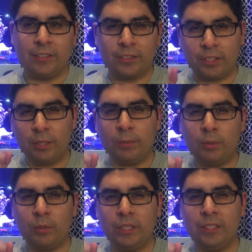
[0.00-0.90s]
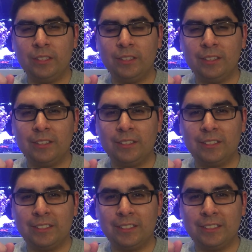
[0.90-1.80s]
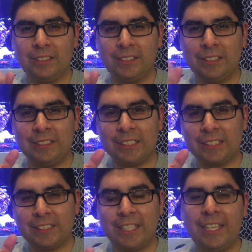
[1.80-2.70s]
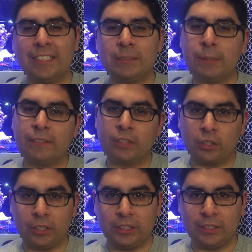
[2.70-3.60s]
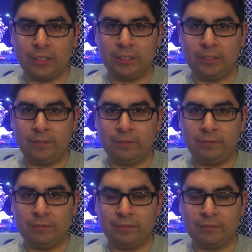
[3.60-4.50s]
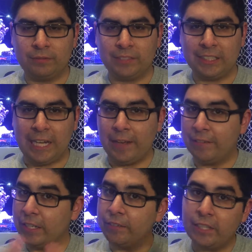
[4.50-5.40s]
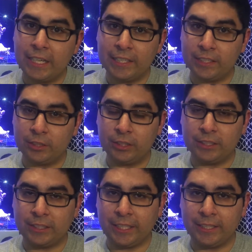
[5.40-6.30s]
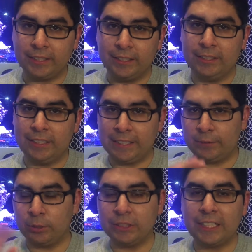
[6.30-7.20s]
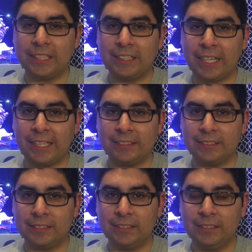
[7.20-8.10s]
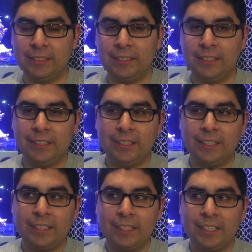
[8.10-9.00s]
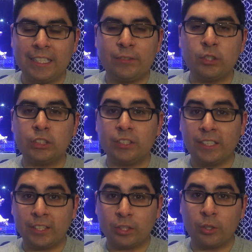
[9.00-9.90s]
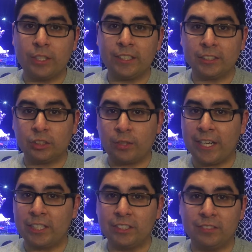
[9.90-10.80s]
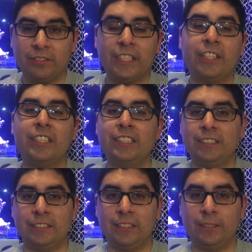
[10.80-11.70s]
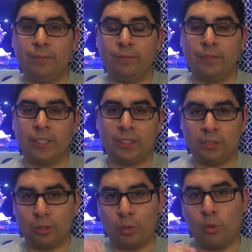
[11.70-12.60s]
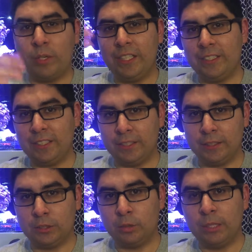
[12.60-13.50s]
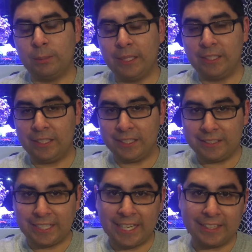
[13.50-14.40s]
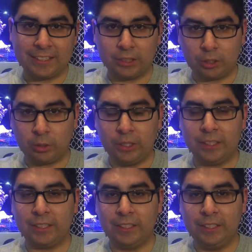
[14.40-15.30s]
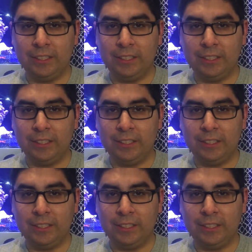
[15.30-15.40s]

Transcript: The number one is that the tank is made of acrylic. I've never had an acrylic tank. I've always had glass, and I've always heard that acrylic scratches very easy. So going into this, knowing I'm going to get a tank that's acrylic,